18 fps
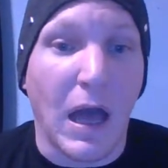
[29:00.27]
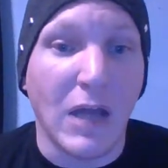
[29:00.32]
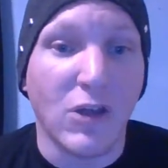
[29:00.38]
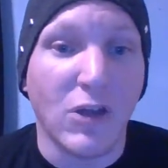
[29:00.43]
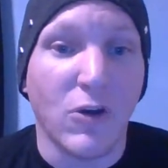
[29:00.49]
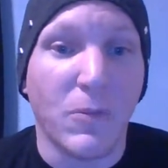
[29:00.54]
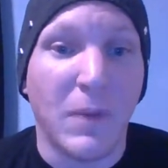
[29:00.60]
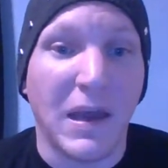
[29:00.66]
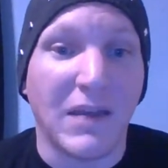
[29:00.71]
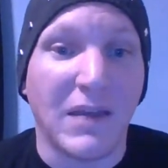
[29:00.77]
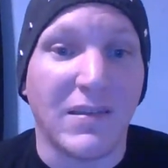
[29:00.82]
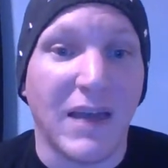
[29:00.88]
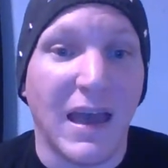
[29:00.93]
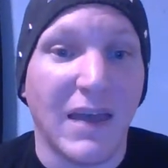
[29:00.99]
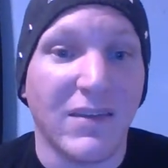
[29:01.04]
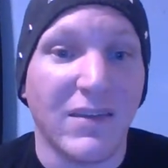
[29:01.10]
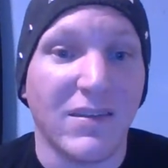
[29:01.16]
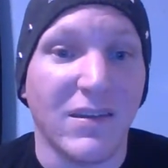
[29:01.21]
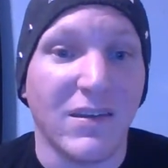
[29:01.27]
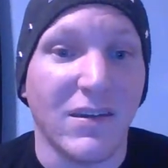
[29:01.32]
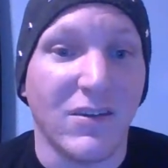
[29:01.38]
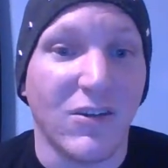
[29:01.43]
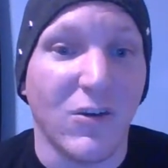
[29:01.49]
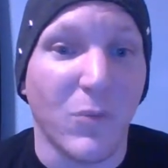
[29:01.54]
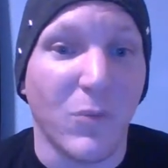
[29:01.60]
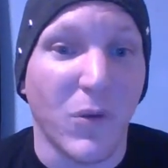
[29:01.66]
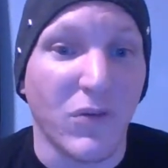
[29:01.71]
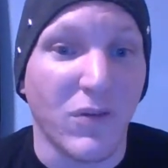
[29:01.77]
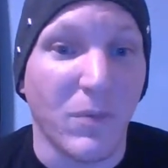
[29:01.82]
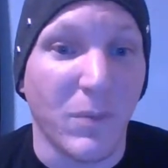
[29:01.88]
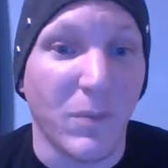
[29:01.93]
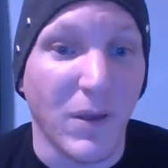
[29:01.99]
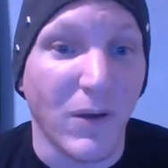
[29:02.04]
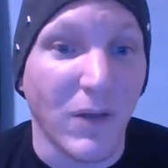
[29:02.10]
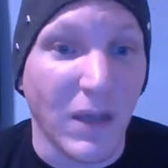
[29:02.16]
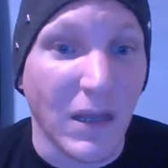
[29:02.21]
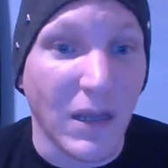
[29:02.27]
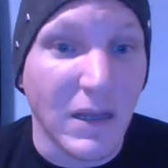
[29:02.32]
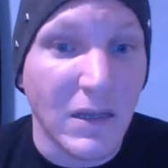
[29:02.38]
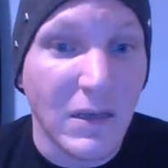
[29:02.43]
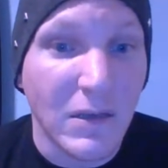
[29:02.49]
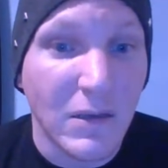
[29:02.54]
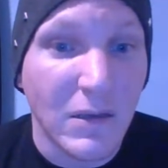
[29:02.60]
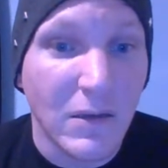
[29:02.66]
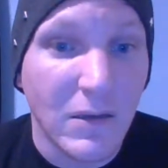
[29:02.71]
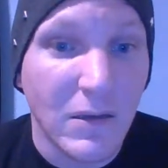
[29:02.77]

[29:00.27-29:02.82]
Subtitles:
I know Mike Tyson is almost $1 million.